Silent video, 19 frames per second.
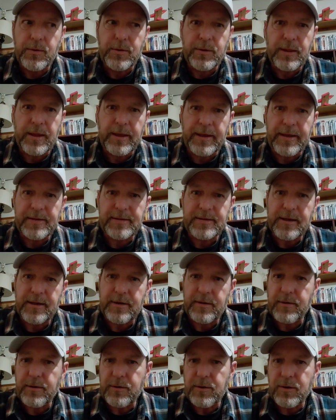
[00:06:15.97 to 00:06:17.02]
like I
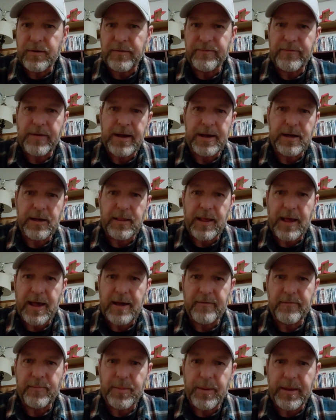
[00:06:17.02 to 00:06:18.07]
said, you can find a lot
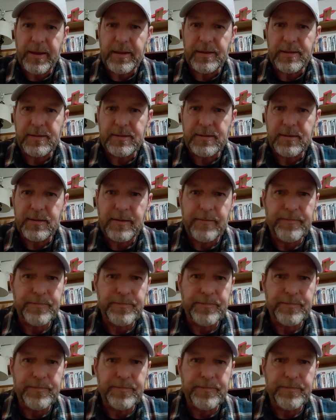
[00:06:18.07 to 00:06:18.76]
of baits,